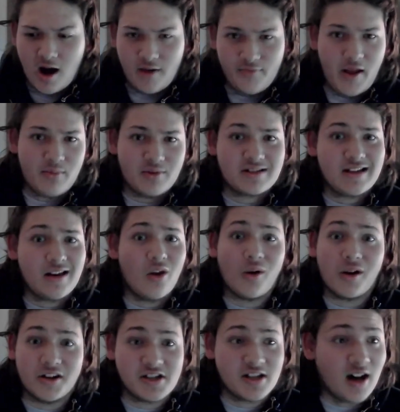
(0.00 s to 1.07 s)
They were still on
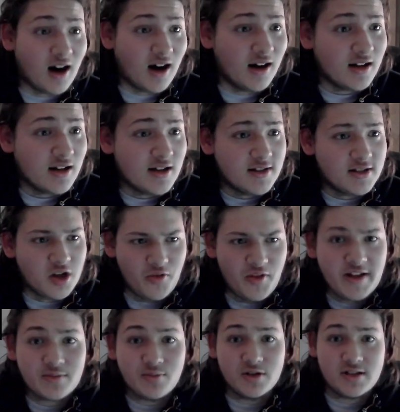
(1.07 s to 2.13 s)
guitar. So
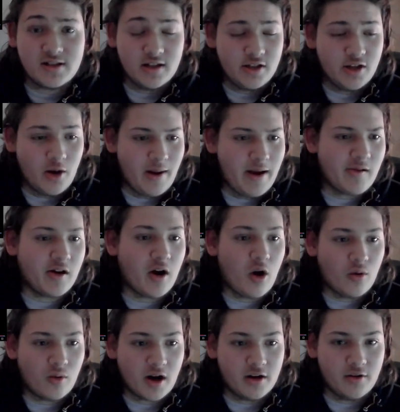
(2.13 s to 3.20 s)
this was, you know, hearing a
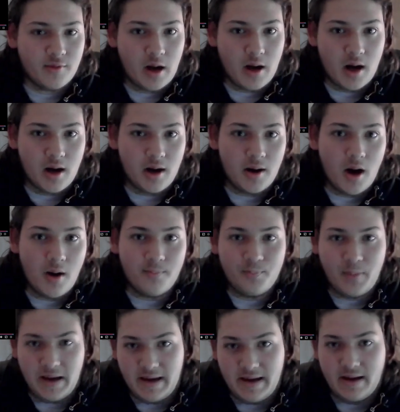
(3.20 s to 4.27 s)
whole kind of a
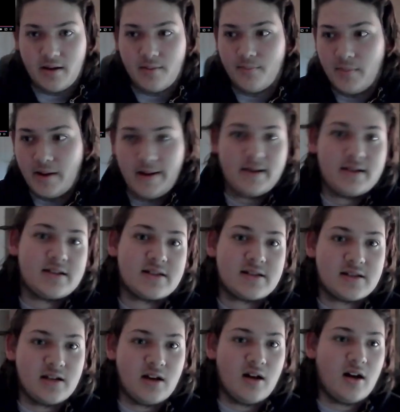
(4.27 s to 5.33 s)
beat, a
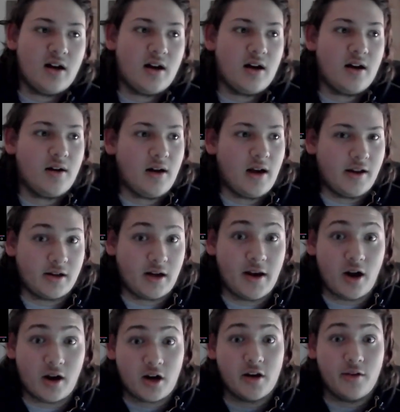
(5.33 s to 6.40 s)
mix, and
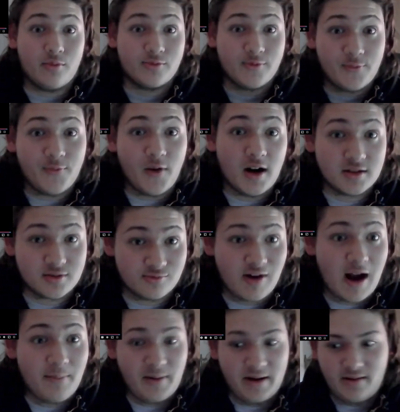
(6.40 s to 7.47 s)
a kind of fast
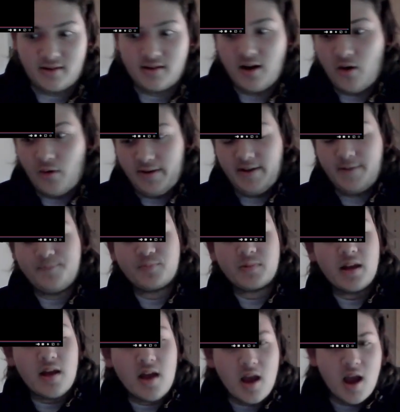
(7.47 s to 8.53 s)
rapping on it.
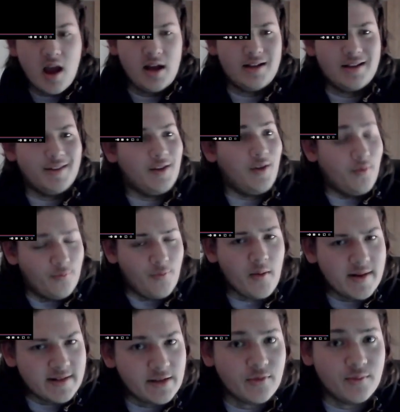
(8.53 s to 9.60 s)

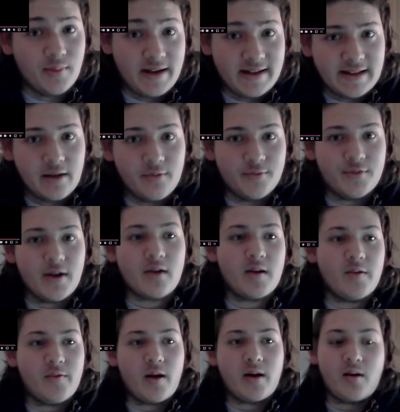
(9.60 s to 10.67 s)
Very different, but he did it very,
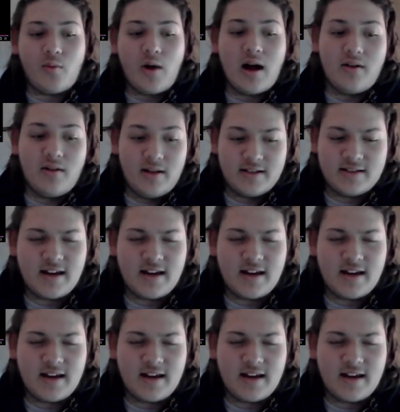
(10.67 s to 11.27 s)
very well.